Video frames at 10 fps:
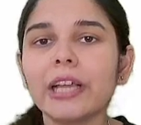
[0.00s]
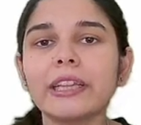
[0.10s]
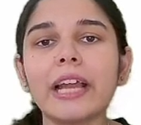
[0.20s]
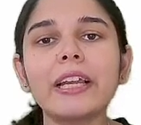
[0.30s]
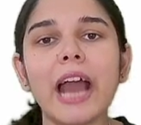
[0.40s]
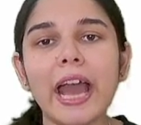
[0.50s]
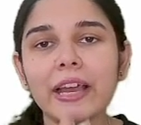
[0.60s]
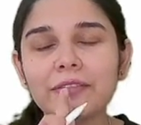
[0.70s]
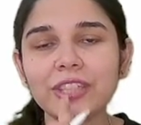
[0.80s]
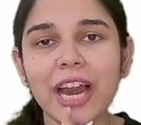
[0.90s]
that I
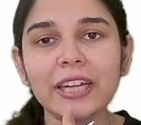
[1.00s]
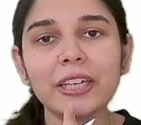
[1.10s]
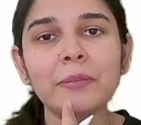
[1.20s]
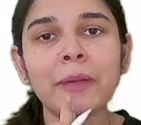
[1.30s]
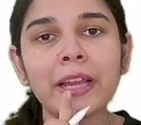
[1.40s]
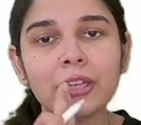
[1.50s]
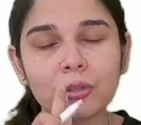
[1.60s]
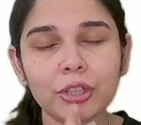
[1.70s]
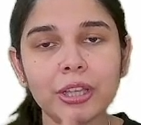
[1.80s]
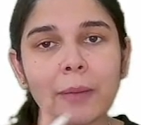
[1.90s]
have started my
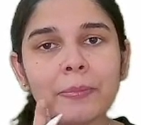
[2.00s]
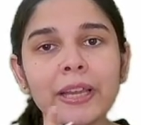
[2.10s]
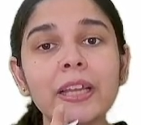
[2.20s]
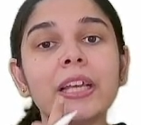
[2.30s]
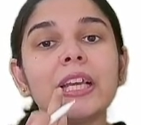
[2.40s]
tooth numbering.